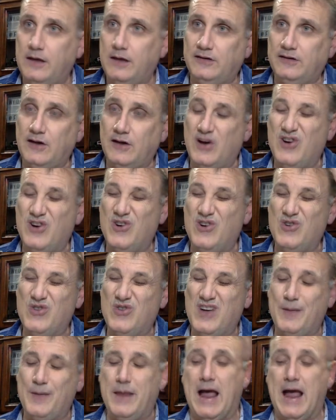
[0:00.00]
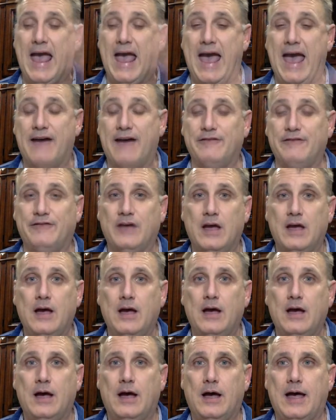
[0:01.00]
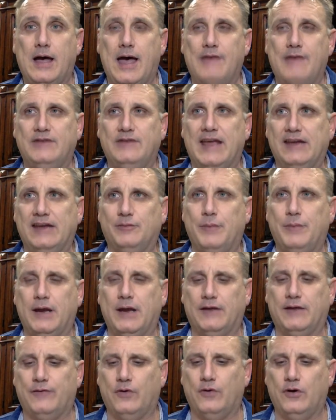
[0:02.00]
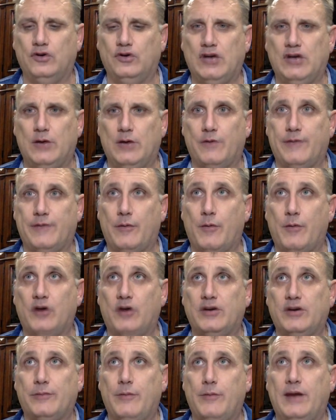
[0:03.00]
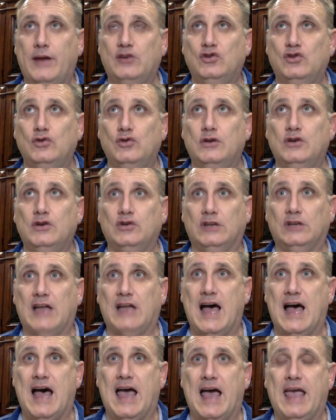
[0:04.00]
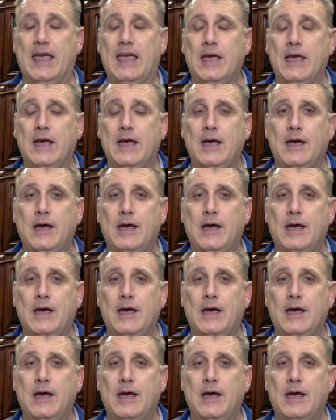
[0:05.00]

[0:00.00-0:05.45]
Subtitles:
So, I mean, I have dates picked for January, February, March, April, May, June, and July,